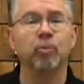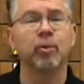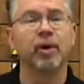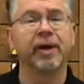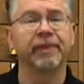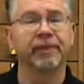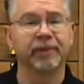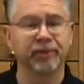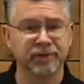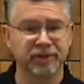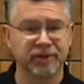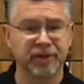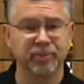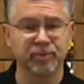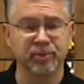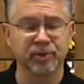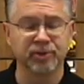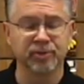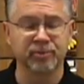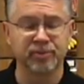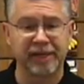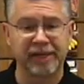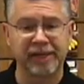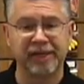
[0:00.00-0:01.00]
what those
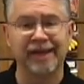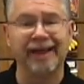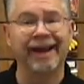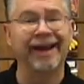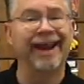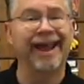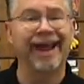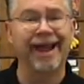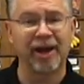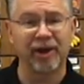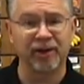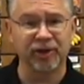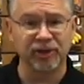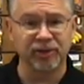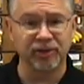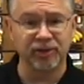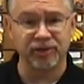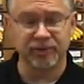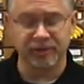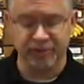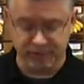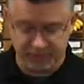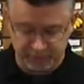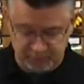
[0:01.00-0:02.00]
numbers mean and how to
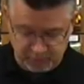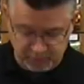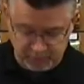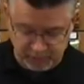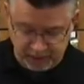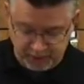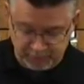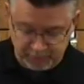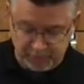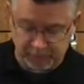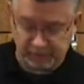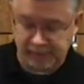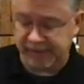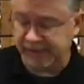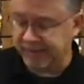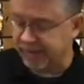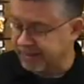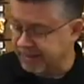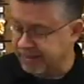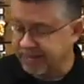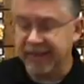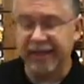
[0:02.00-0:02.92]
use those properly